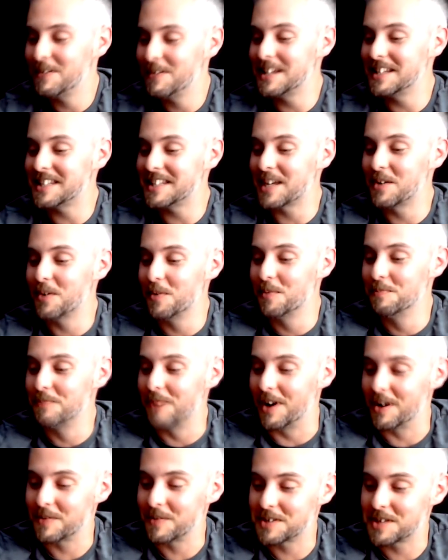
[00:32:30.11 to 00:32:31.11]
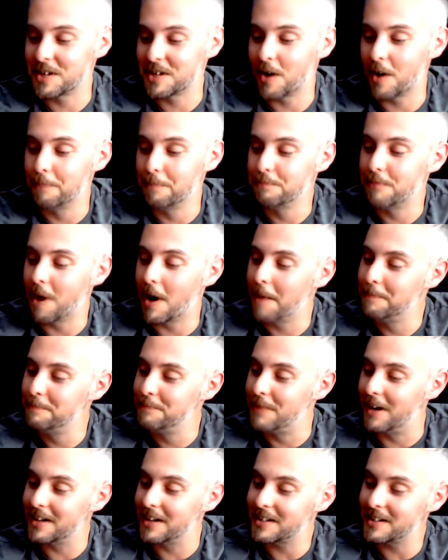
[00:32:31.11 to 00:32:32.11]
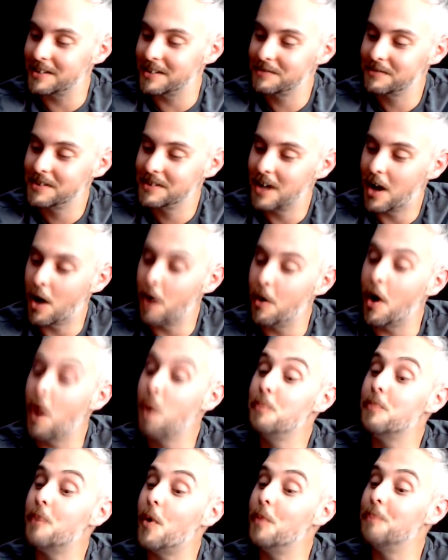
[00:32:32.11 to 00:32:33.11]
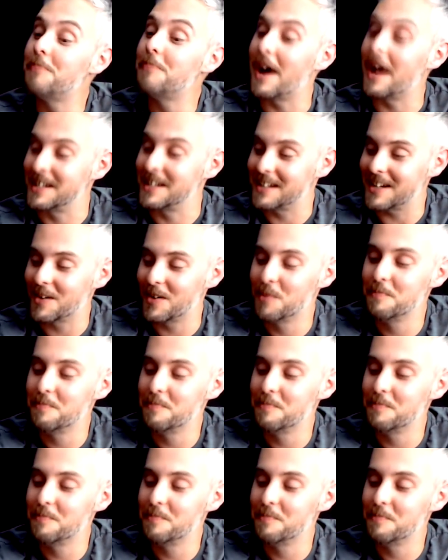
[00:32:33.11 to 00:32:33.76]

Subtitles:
We didn't say Umbunk, we said Umbuck. Oh, Umbank.